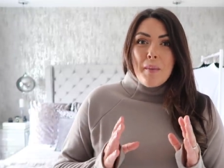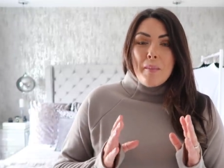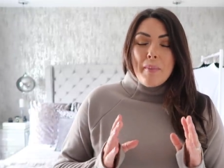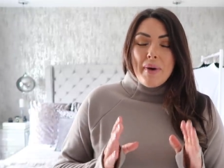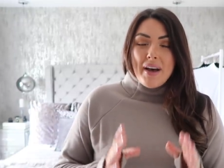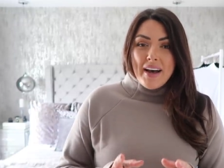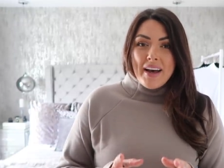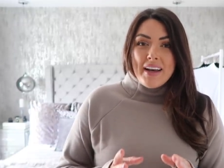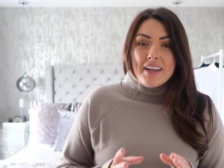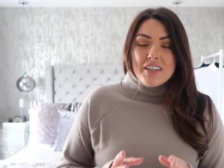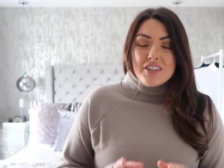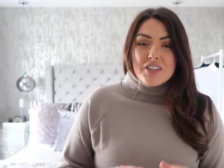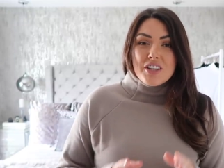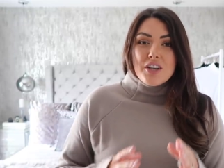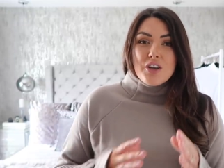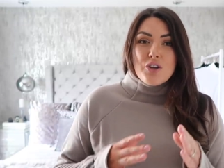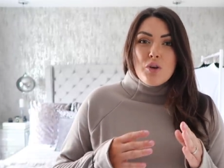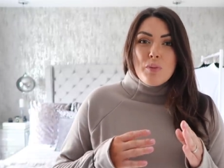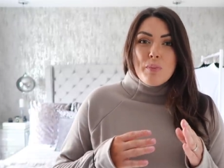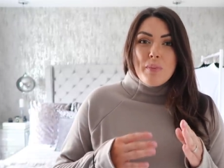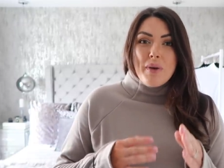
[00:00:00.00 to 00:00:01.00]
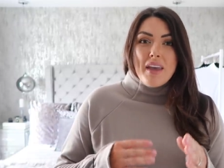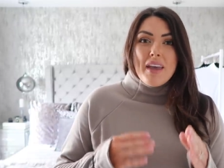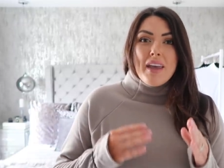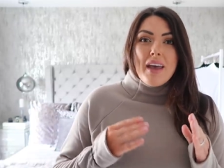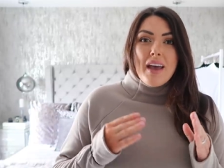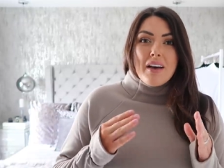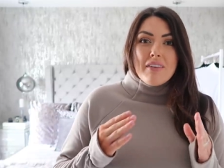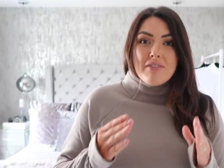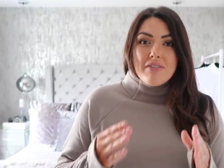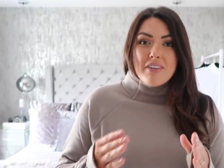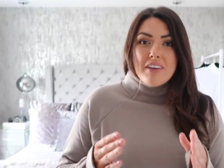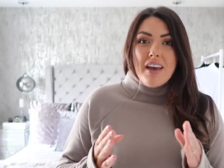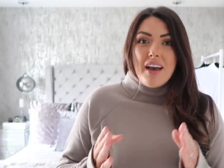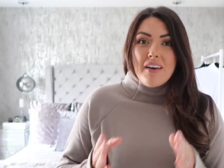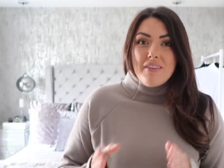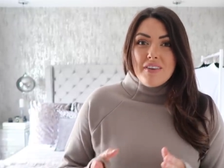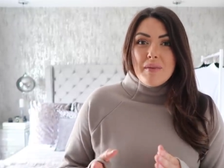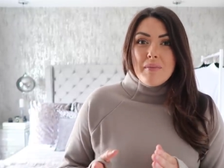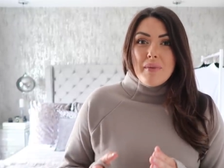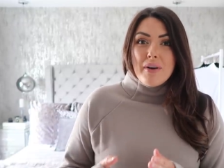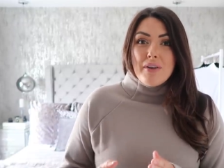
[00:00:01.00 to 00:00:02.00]
but actually you pay a fee
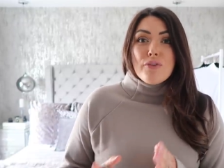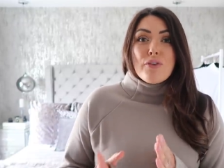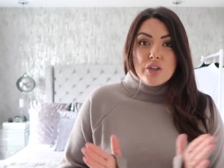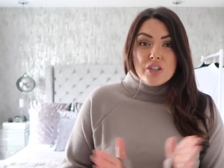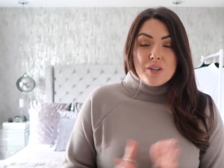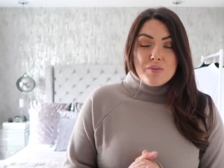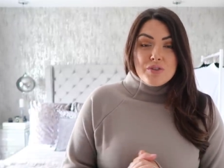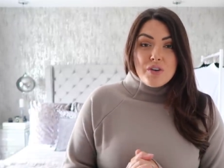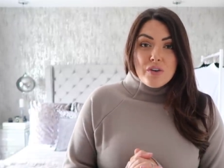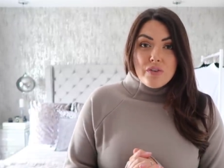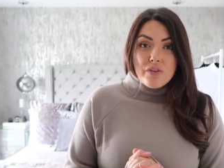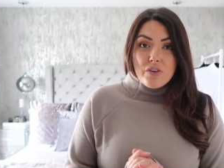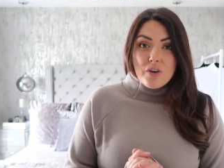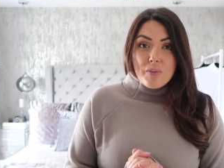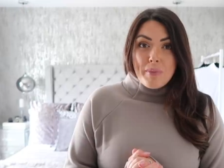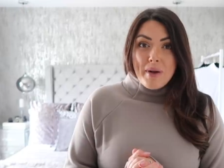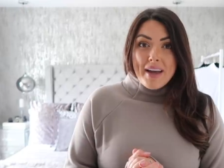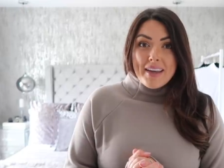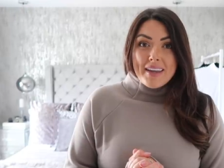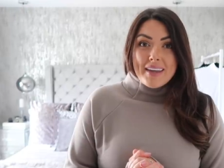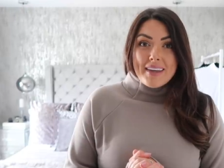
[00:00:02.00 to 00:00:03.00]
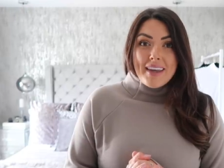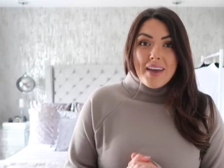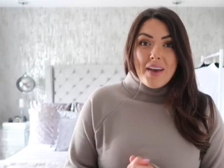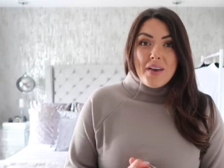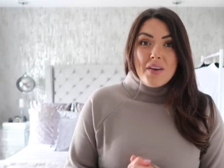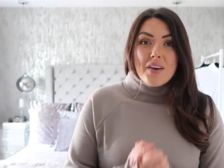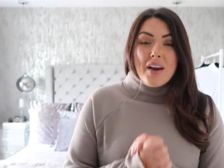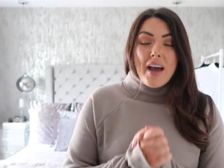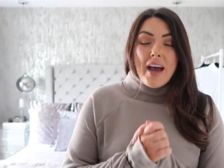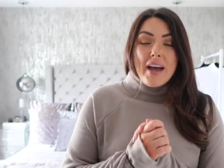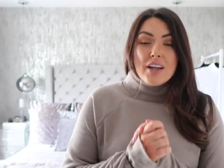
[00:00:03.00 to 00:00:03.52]
every month which comes off of your bank account